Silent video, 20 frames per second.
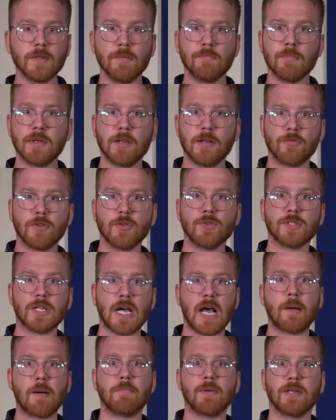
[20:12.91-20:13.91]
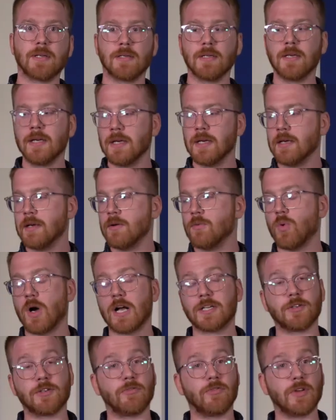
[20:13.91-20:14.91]
But if you stop and
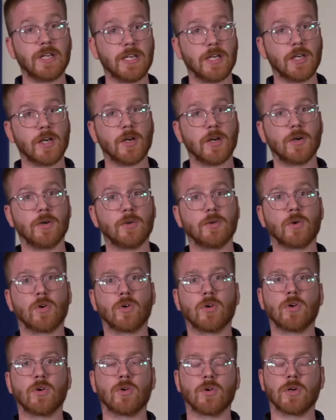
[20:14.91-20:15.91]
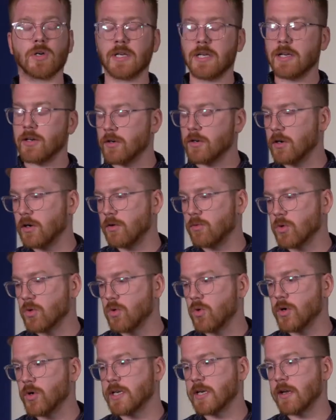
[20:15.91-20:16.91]
watch a video or hear a
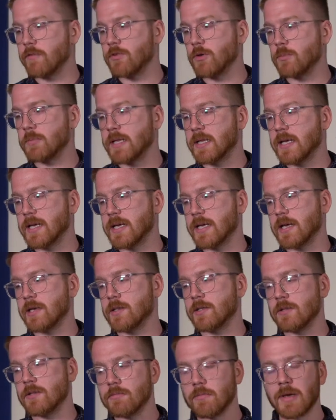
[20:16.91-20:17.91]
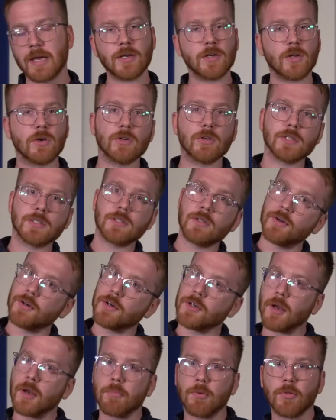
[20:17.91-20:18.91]
recording of you playing it, you may notice there are a
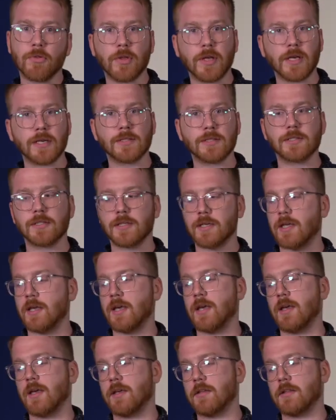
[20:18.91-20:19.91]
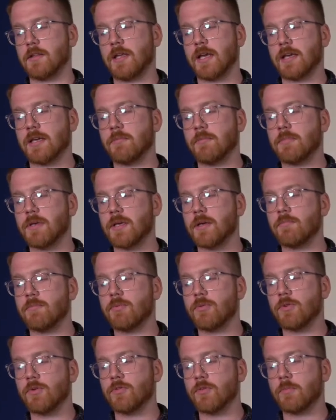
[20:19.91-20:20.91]
couple things that can be
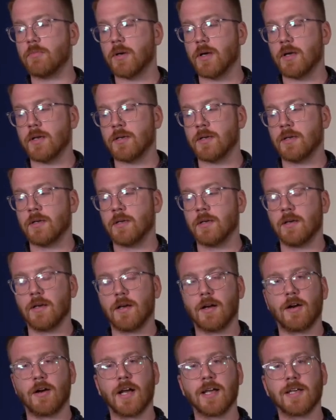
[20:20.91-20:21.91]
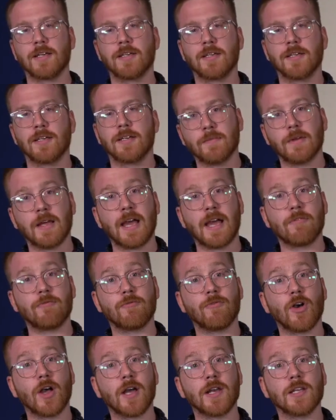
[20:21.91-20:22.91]
improved upon. All right? Have
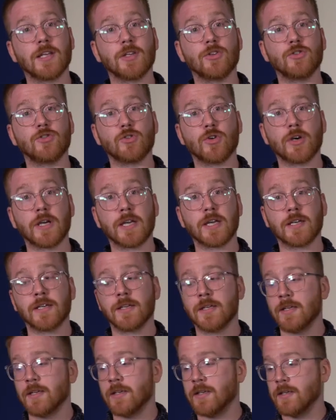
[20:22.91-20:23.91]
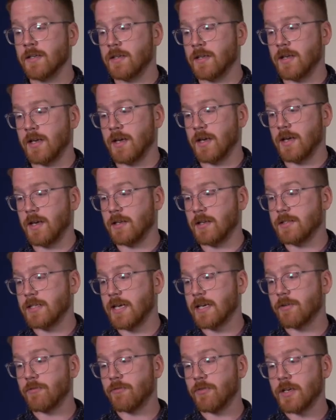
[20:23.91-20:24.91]
fun, enjoy it,
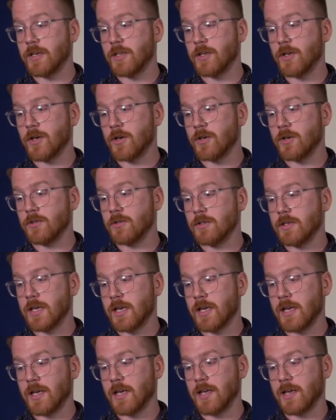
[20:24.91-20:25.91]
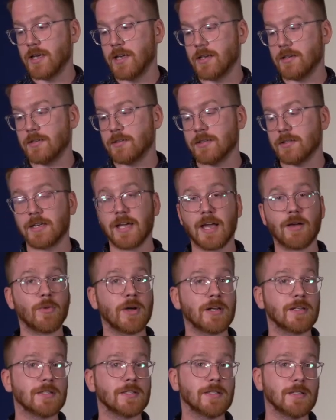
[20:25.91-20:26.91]
take a video, and can't
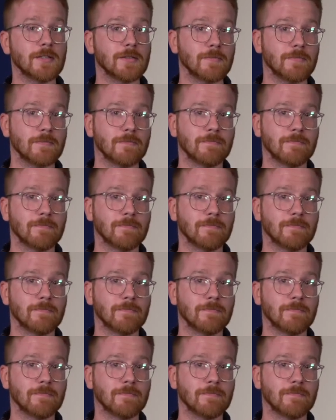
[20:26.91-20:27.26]
wait to see them.